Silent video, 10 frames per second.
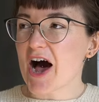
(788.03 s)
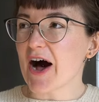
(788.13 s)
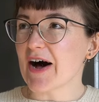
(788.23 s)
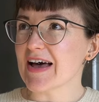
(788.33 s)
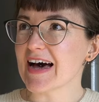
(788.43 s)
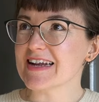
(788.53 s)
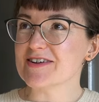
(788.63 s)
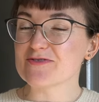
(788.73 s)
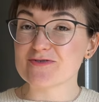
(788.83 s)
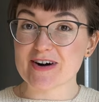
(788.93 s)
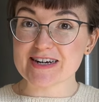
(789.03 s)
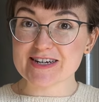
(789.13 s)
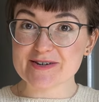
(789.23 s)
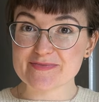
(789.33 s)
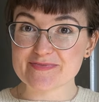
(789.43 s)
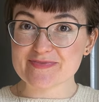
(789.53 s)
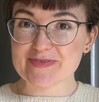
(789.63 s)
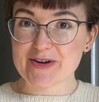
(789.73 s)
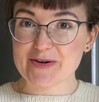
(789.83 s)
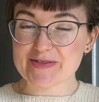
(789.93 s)
I had it fresh
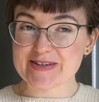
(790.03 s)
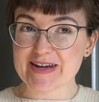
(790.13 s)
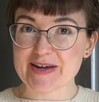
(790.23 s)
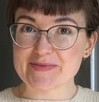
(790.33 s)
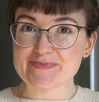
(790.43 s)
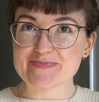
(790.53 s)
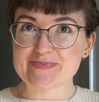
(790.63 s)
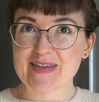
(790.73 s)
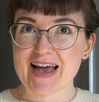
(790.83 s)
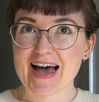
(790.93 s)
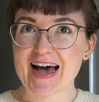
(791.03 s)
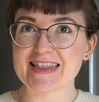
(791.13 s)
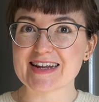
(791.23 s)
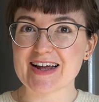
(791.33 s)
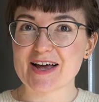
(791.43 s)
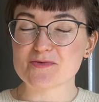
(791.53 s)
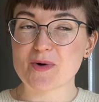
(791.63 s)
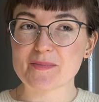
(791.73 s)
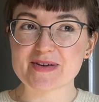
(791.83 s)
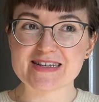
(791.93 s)
on the day, and then I had
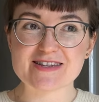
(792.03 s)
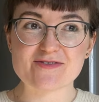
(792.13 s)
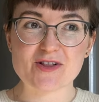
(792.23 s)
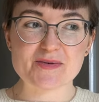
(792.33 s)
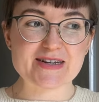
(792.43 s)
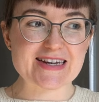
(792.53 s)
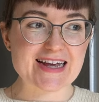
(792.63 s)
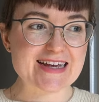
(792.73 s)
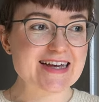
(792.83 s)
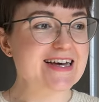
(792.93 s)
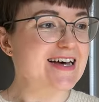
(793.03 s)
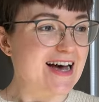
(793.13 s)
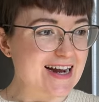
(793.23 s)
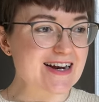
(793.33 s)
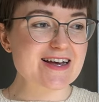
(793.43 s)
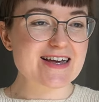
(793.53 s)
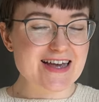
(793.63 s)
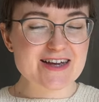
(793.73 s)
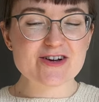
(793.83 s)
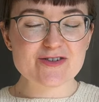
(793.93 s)
one piece the following day, and
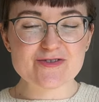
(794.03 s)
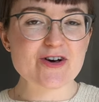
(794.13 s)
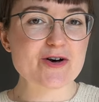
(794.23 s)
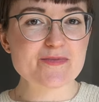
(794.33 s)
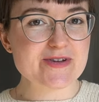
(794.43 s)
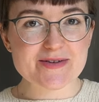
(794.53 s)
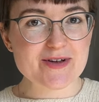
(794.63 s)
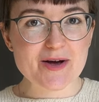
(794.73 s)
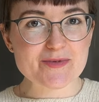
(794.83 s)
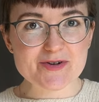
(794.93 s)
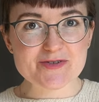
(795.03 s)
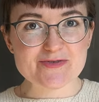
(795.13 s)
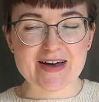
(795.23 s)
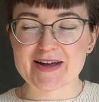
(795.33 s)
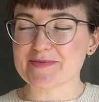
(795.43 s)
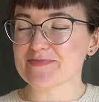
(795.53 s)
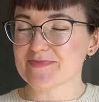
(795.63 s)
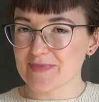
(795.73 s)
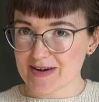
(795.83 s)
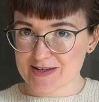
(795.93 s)
it confirmed I'm not a fan.
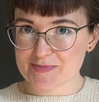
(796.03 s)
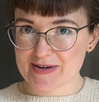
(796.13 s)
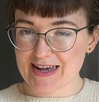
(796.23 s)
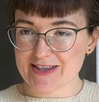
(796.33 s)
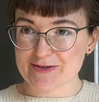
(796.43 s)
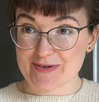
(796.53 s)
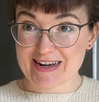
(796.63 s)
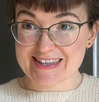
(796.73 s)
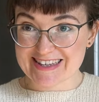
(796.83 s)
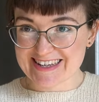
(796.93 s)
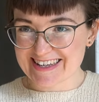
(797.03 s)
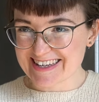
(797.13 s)
My husband ate the rest.